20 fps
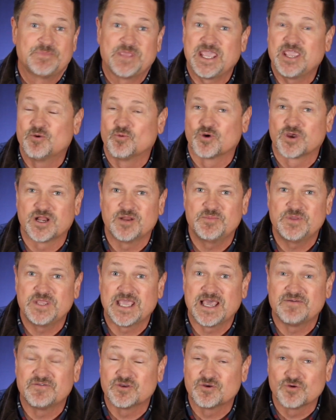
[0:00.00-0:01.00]
Hey, we're going to be
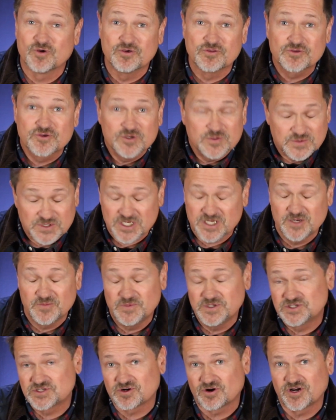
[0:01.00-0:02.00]
having growth groups going to
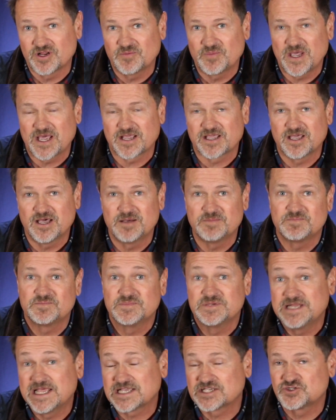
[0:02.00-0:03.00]
be starting back
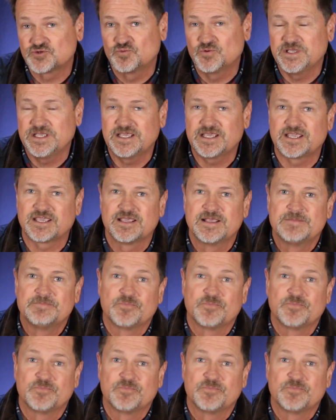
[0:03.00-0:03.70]
up next week.